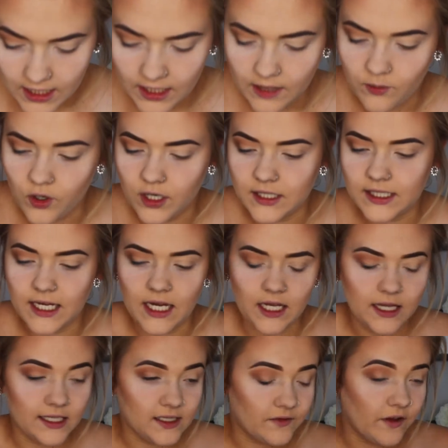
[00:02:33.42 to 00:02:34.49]
So I'm going to take
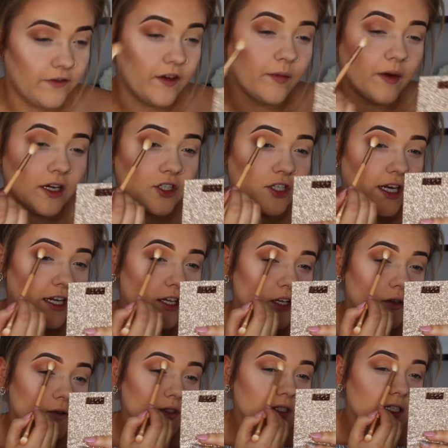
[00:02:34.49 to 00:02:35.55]
this fluffy brush I'd
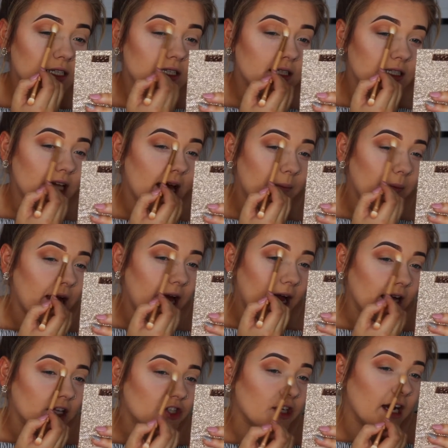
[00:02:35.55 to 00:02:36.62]
used to set my
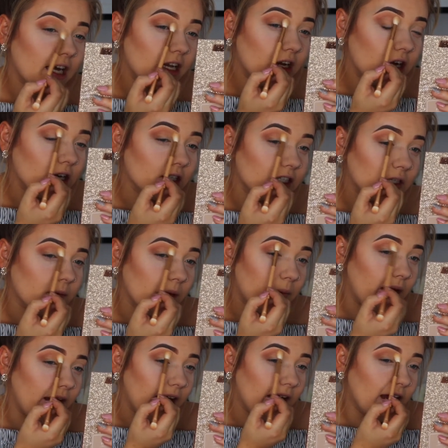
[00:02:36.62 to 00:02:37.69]
eyeshadow, or excuse me,
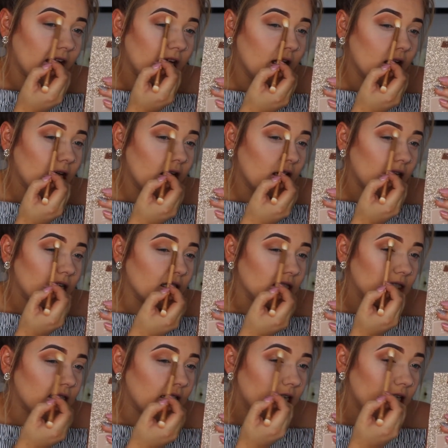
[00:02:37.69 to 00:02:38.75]
my
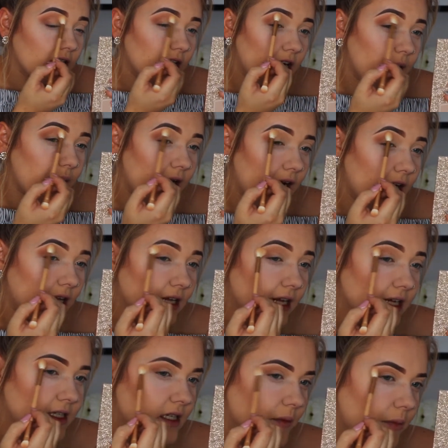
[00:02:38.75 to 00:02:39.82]
concealer on my
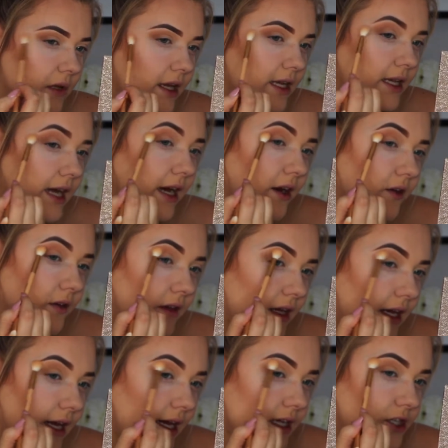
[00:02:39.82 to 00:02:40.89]
eyelid to blend out the
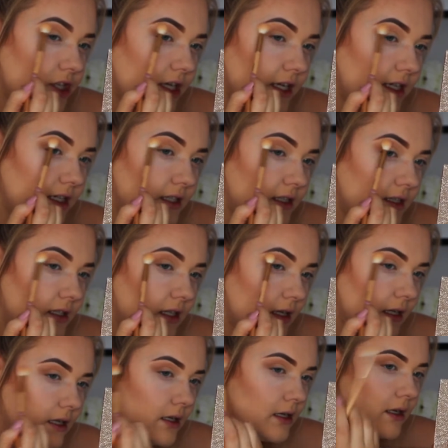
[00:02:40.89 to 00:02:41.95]
edges.
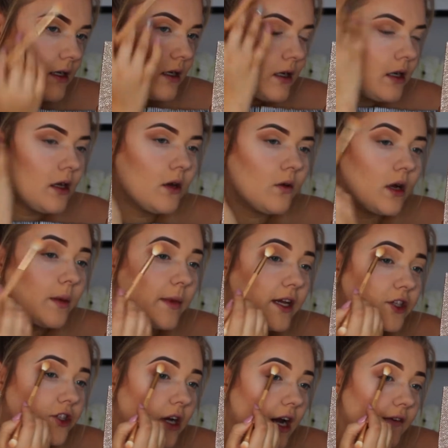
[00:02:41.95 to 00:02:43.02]
I want to make
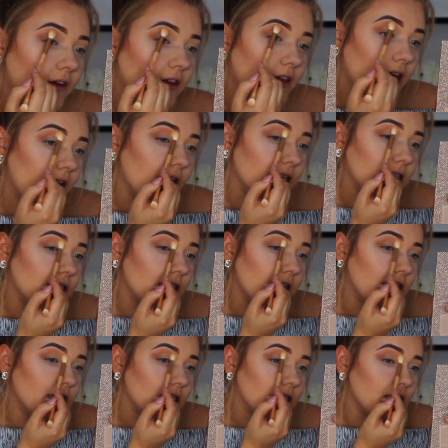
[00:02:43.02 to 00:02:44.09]
sure everything is
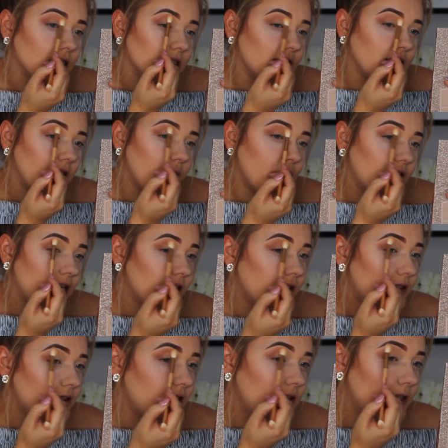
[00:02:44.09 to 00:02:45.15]
nice and
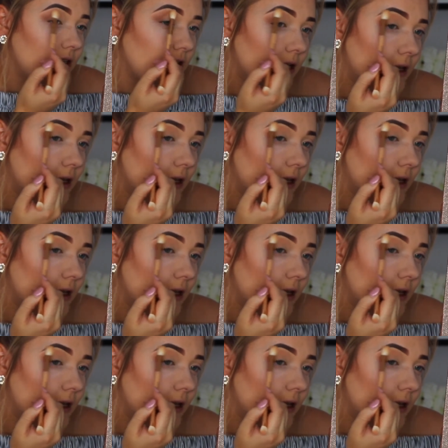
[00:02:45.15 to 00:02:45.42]
seamless.